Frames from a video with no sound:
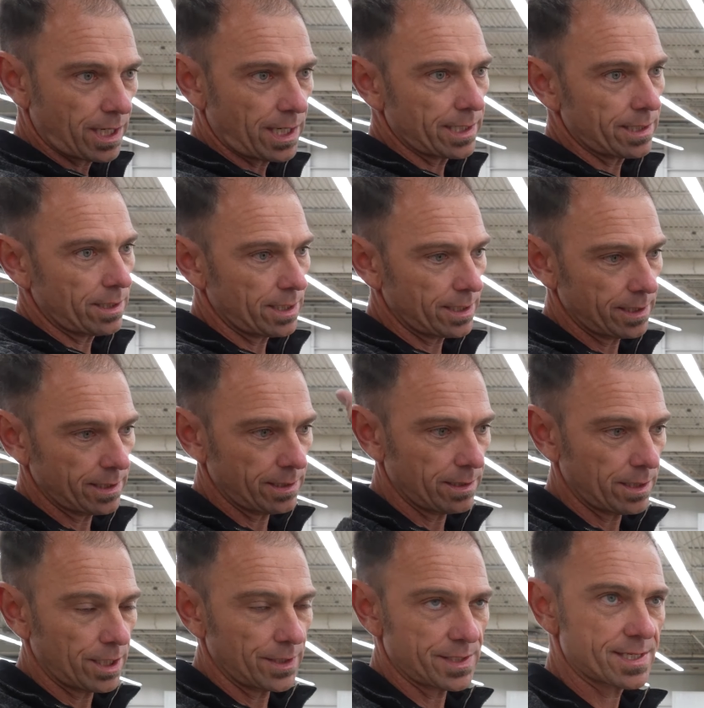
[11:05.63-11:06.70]
cut it on
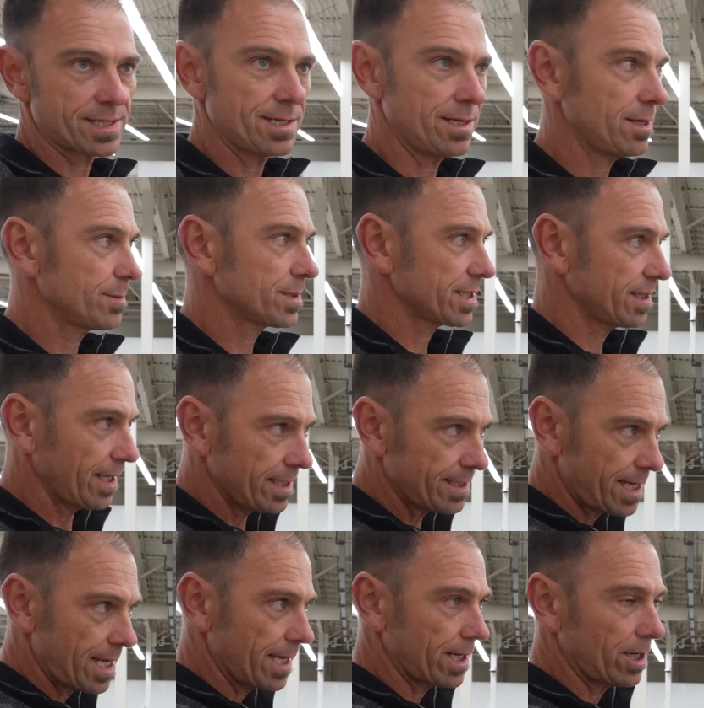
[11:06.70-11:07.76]
the seams, and they
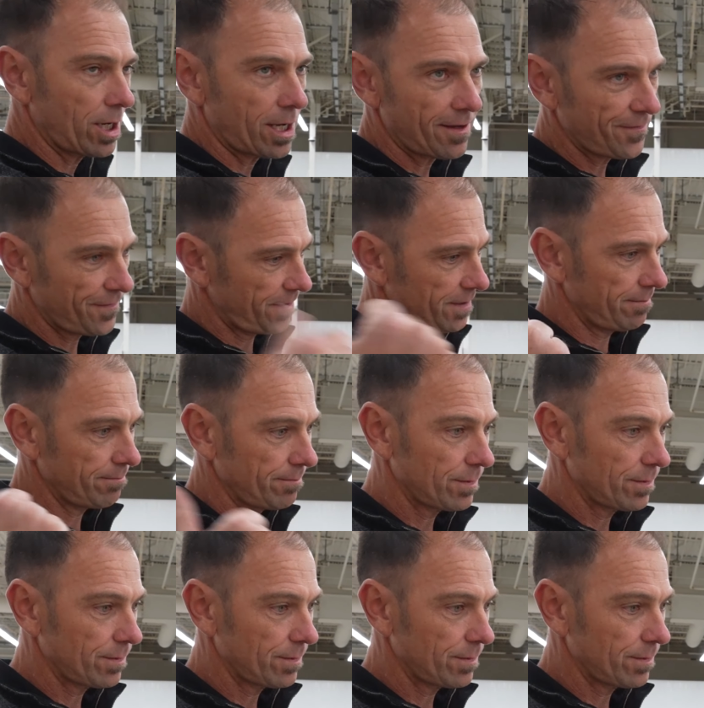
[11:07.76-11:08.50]
take it off and